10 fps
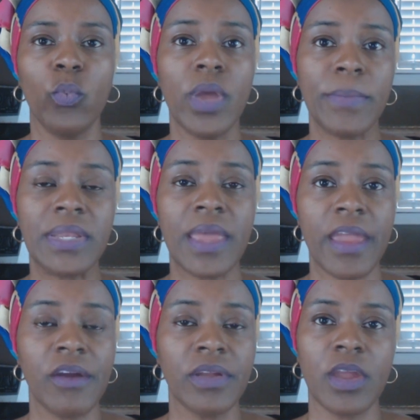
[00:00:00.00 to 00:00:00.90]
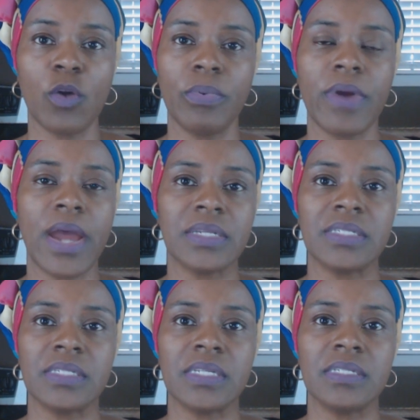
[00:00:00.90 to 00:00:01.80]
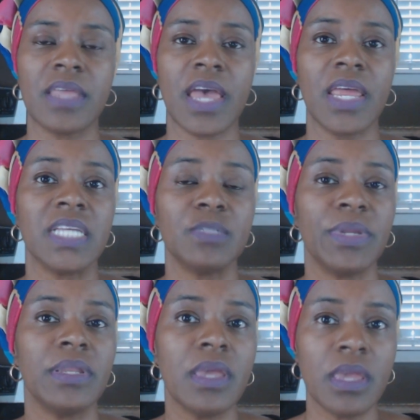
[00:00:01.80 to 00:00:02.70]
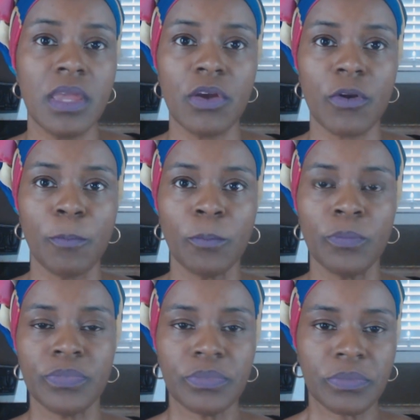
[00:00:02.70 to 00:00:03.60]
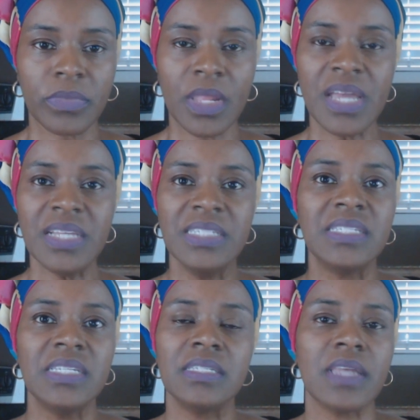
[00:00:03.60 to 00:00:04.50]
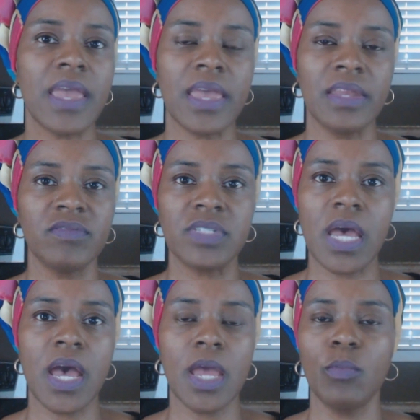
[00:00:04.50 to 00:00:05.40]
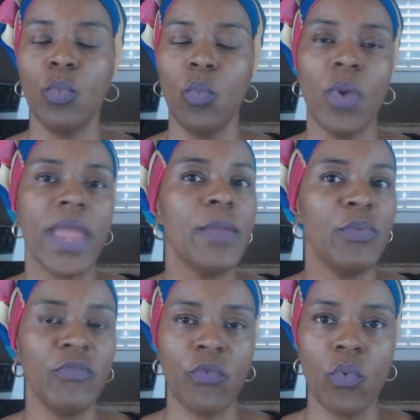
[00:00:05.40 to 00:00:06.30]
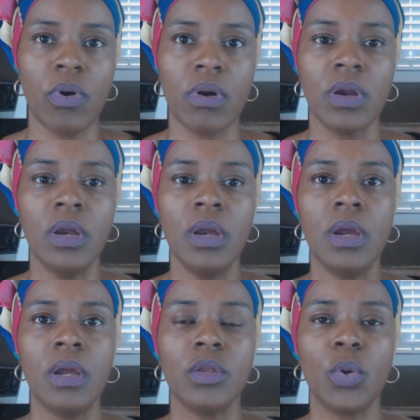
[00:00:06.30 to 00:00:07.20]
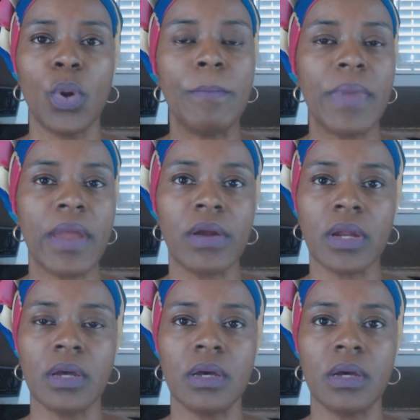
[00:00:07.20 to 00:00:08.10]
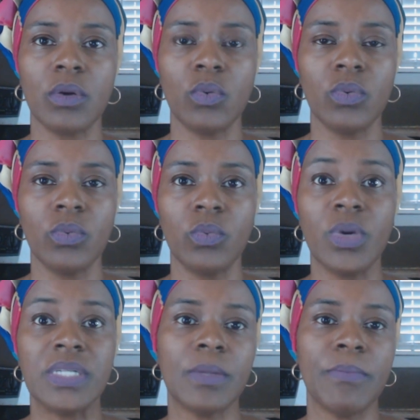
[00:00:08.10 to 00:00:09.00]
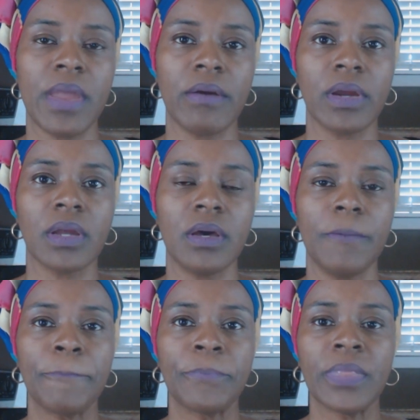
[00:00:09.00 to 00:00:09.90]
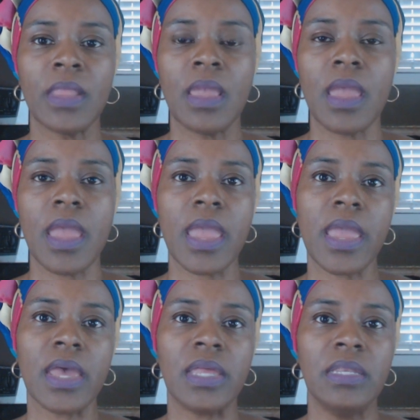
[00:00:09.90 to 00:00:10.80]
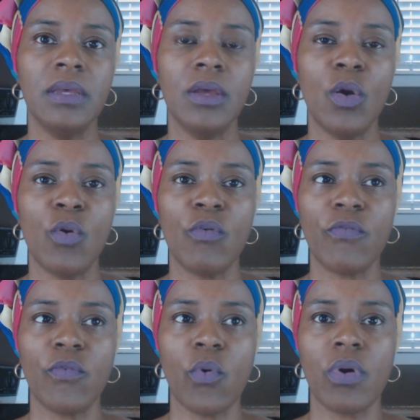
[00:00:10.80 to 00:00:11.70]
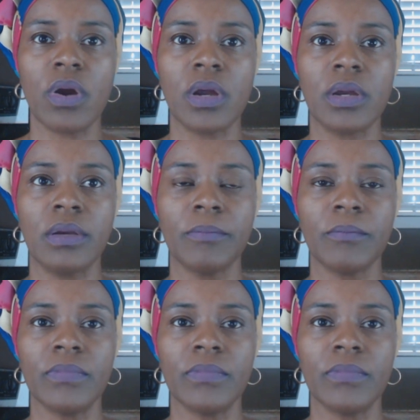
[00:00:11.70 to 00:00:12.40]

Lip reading: women hair care practices that has been here since the hand of time, way before, America was America. And for